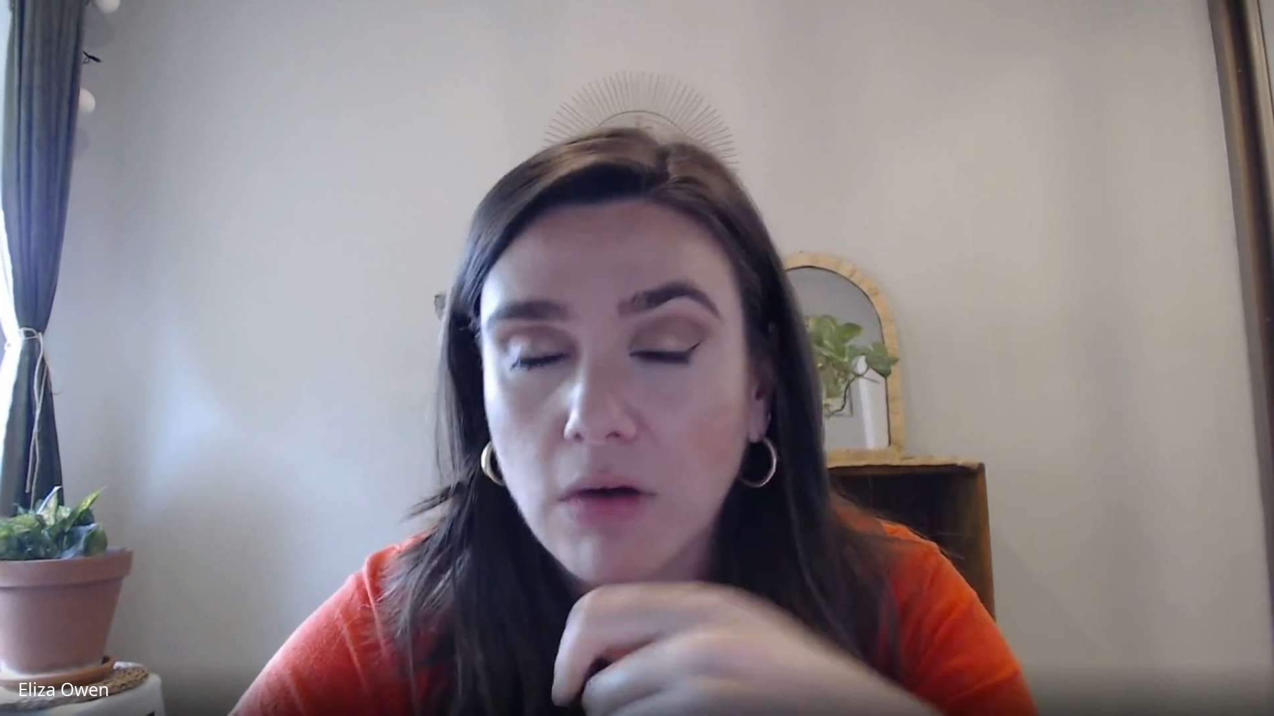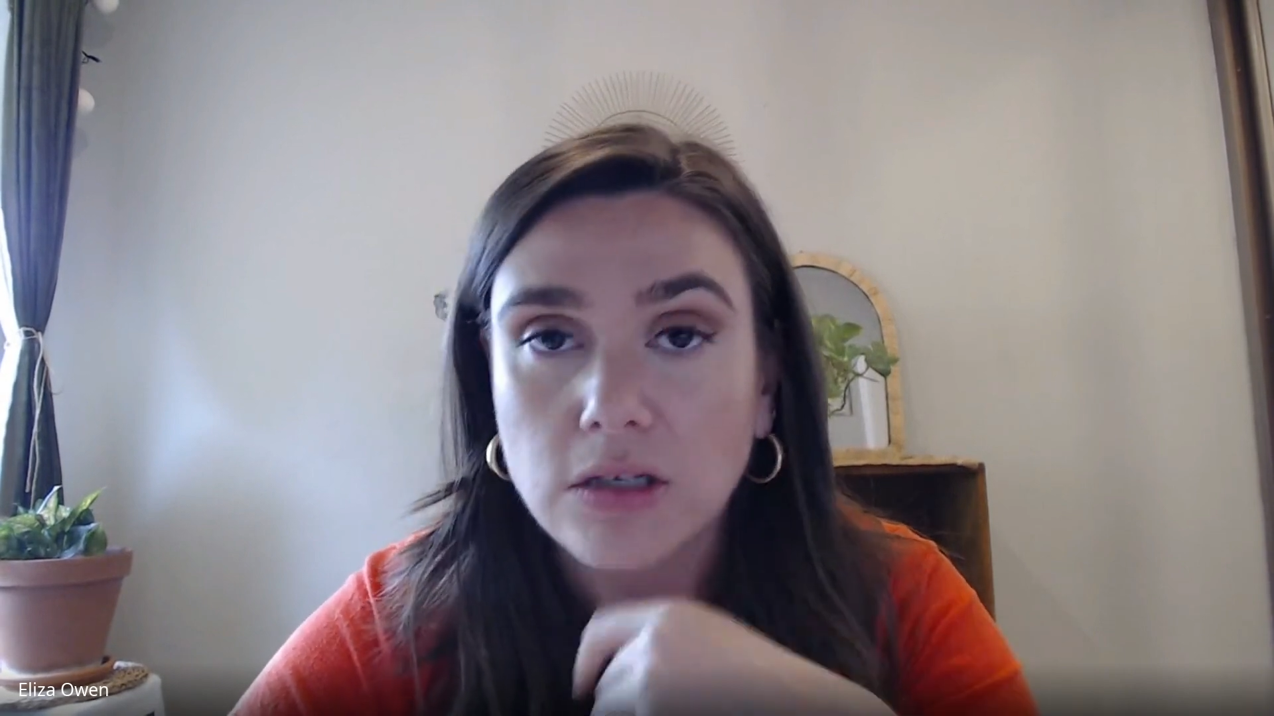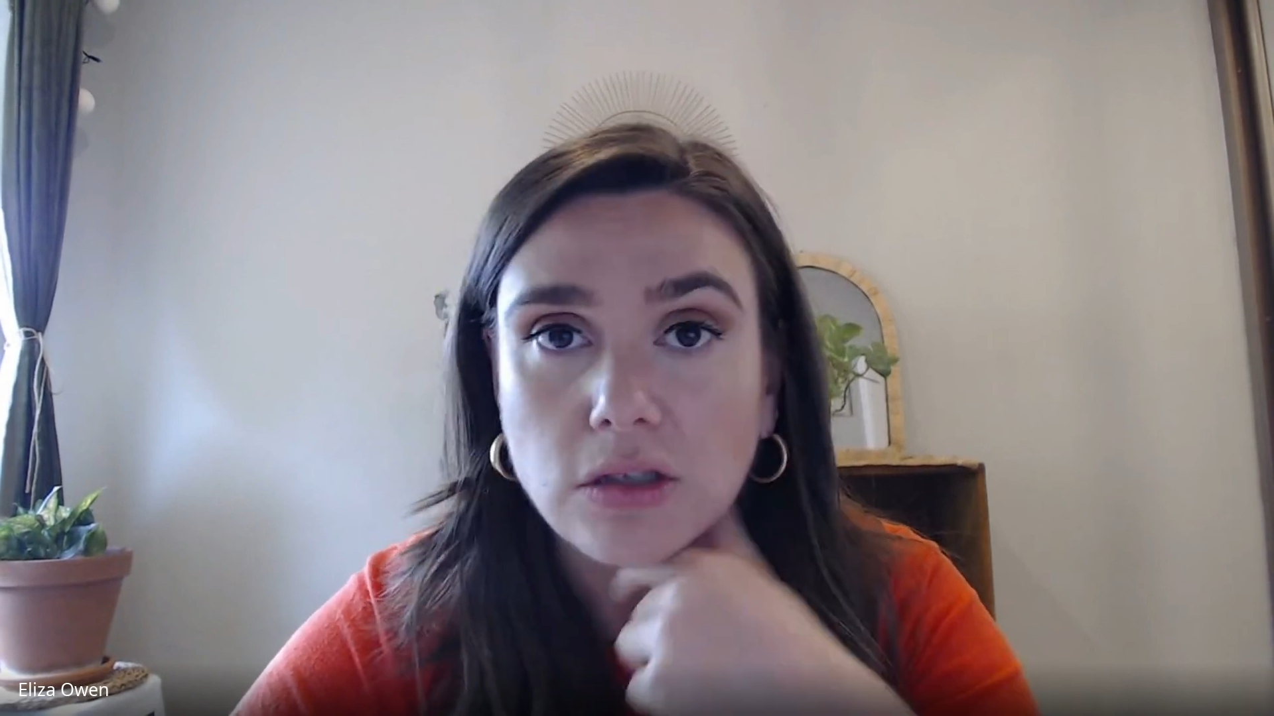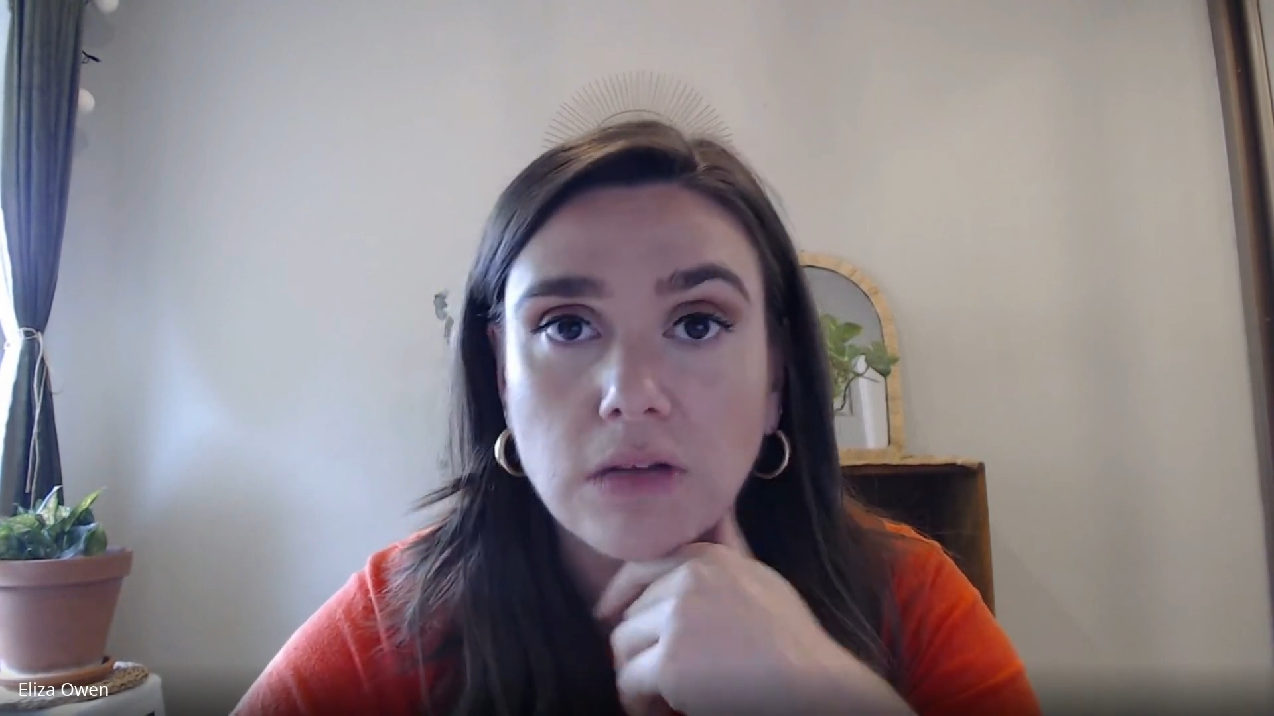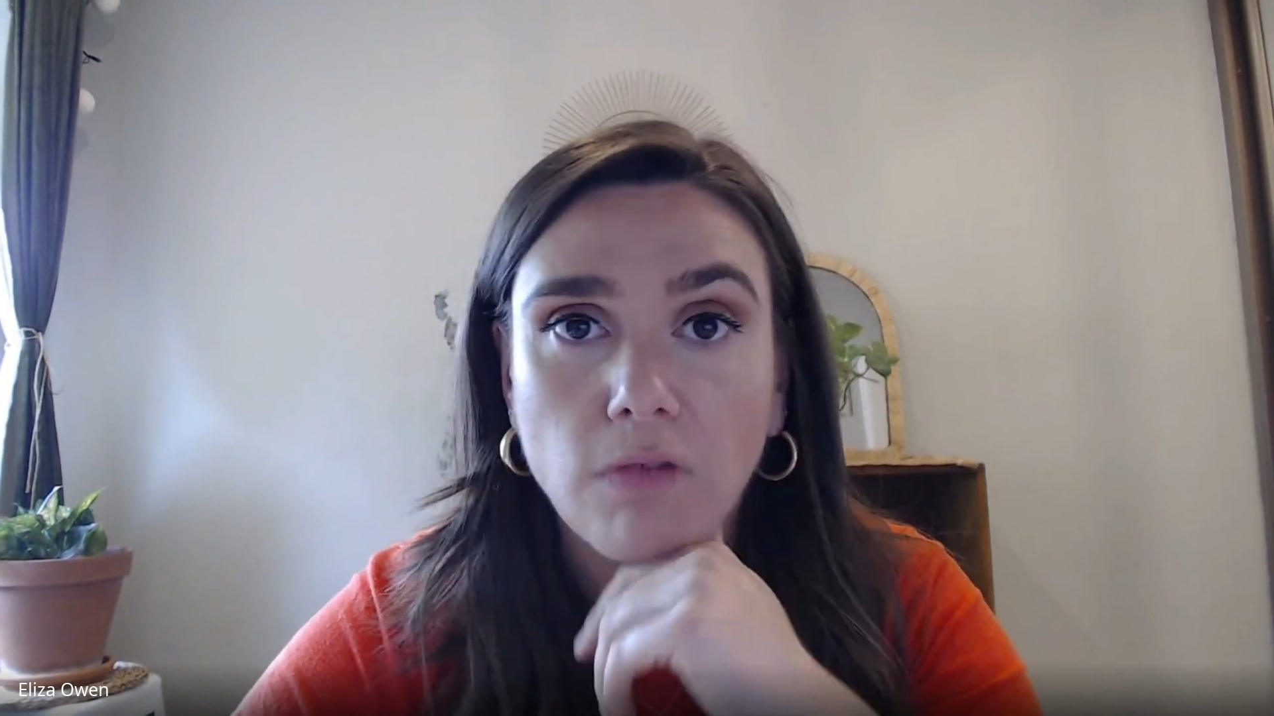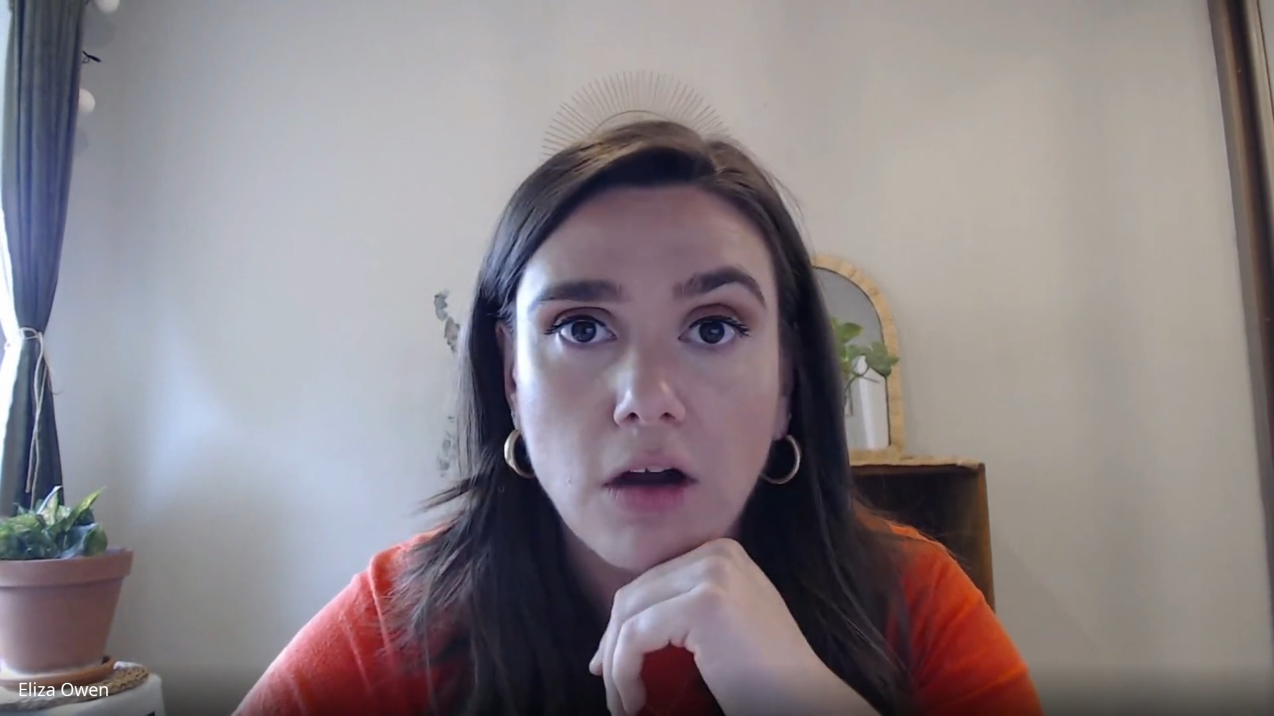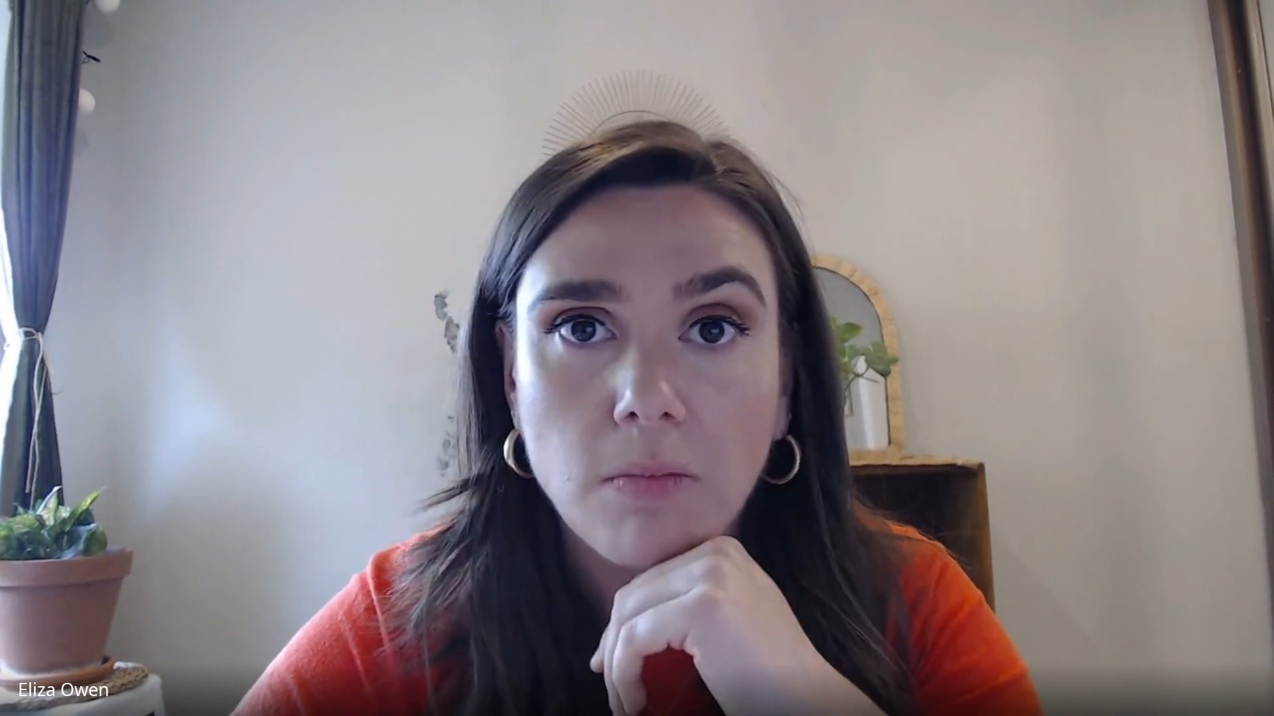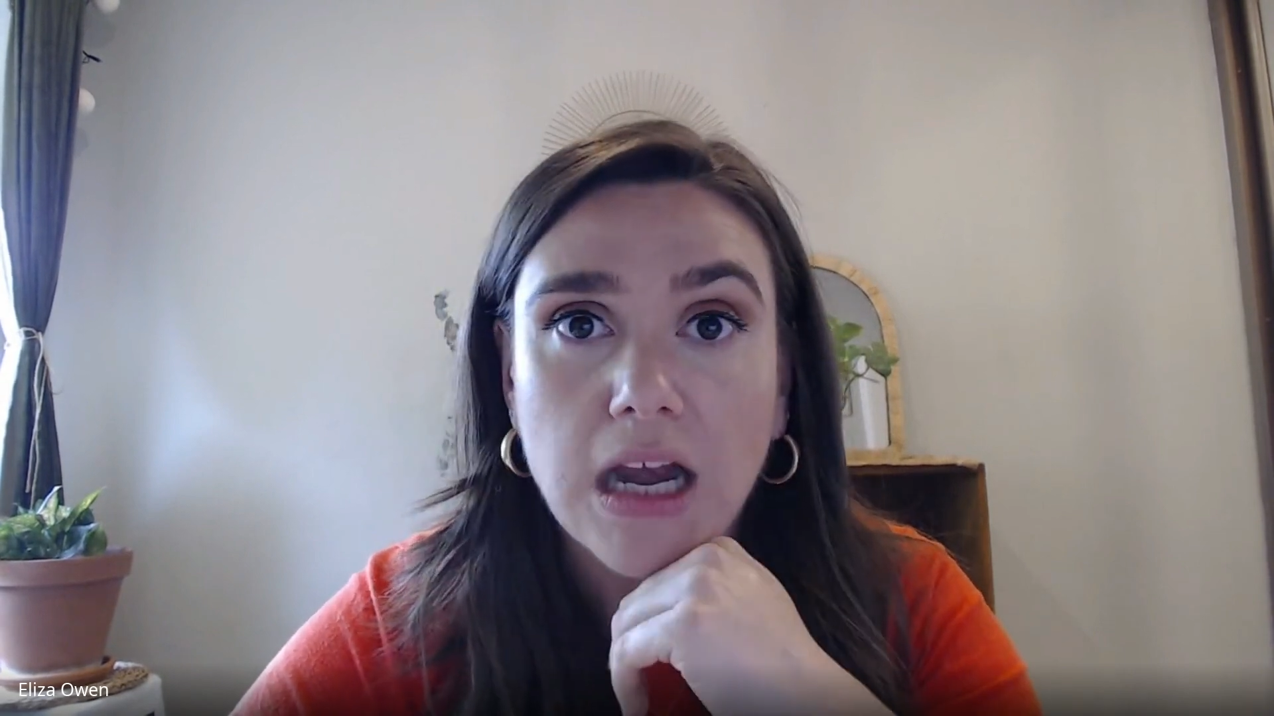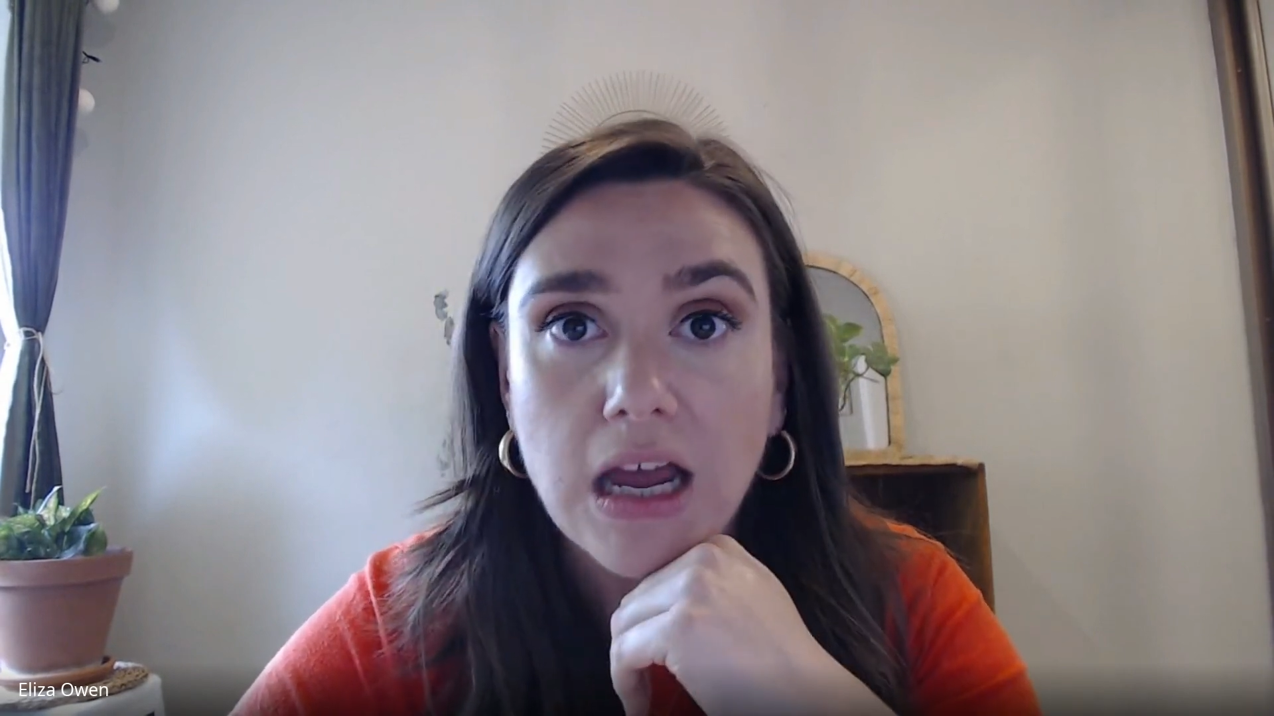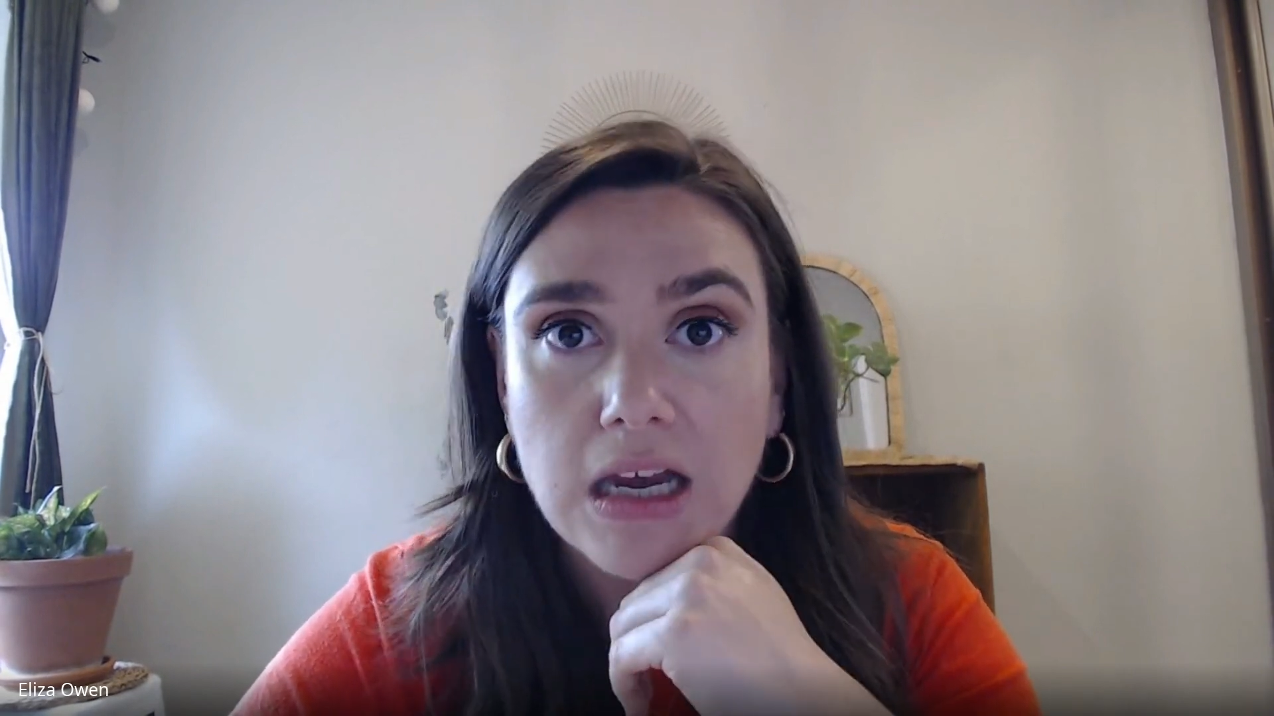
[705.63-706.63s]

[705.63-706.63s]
rental environment